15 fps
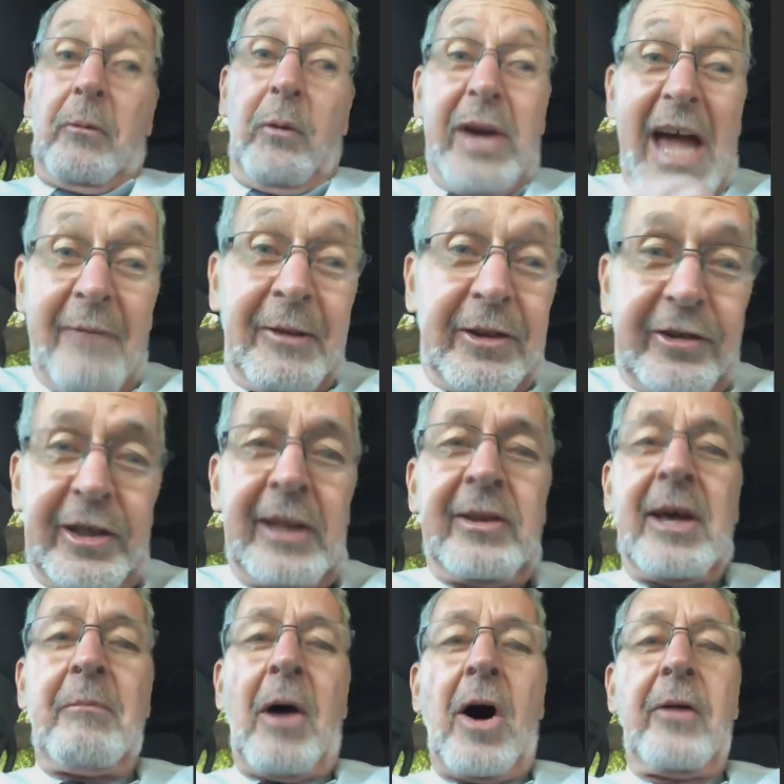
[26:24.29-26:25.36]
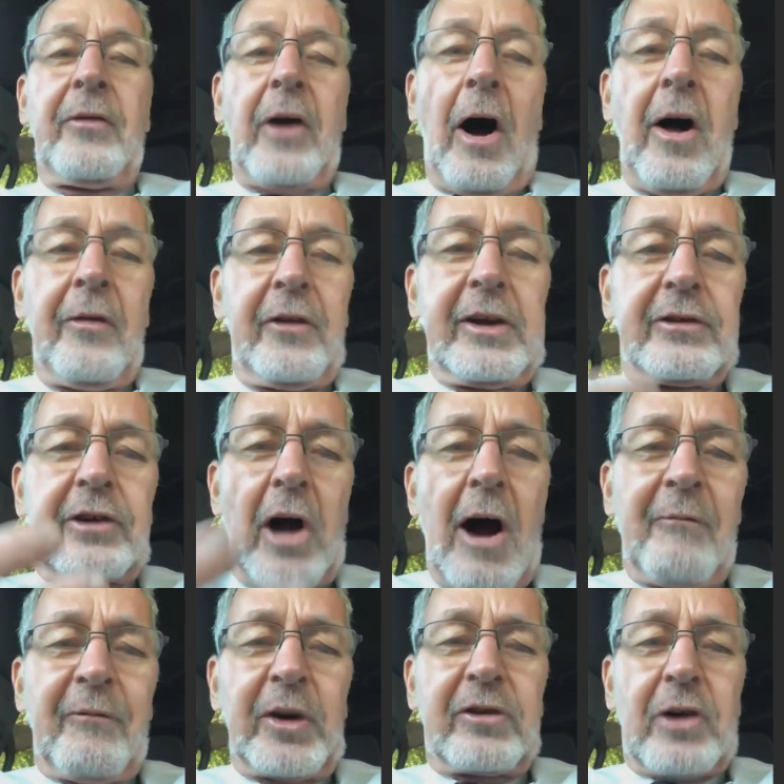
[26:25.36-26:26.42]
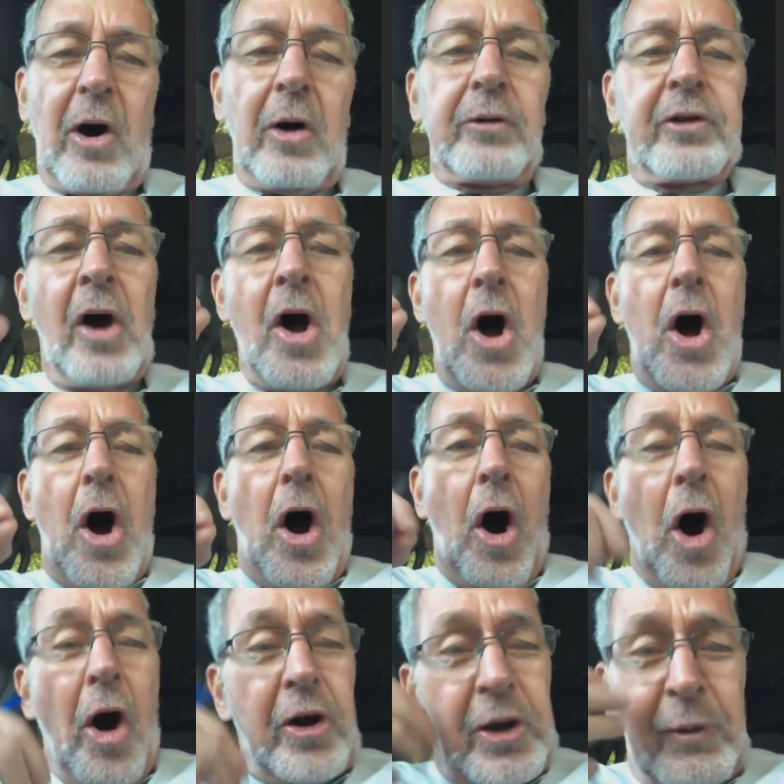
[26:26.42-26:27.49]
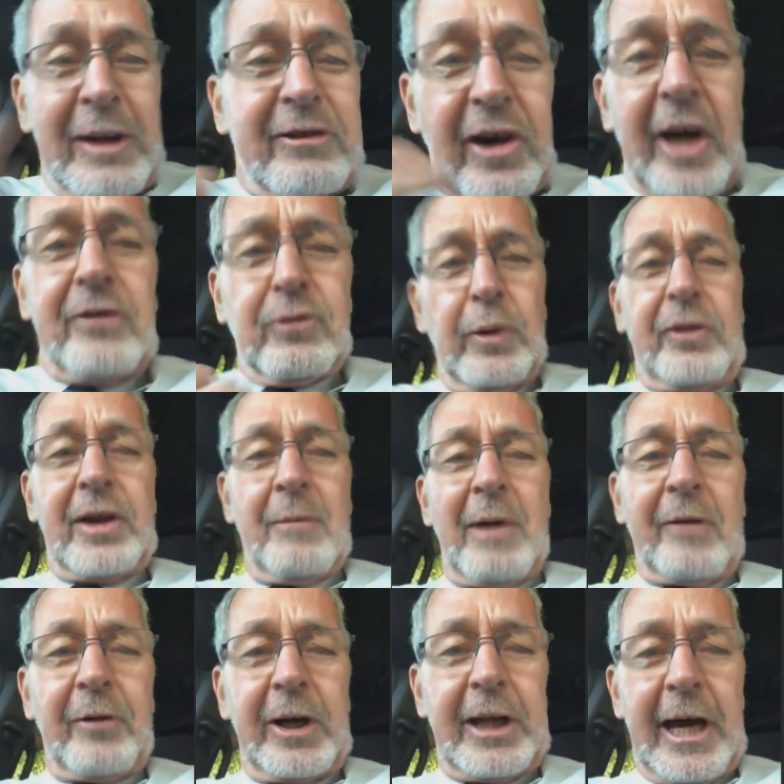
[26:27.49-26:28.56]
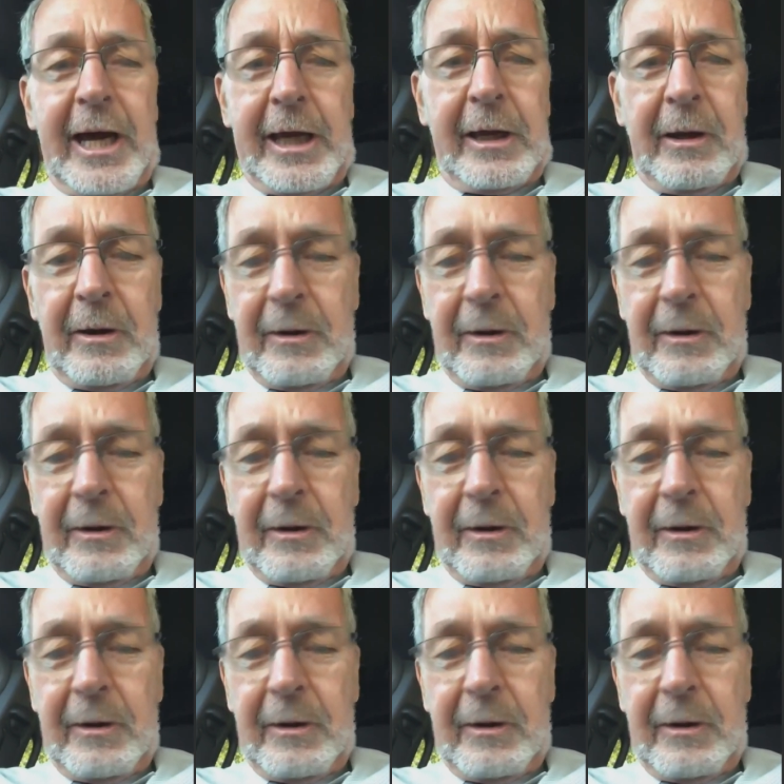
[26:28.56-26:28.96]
we haven't seen them on these conference calls. Are you in touch with them every day?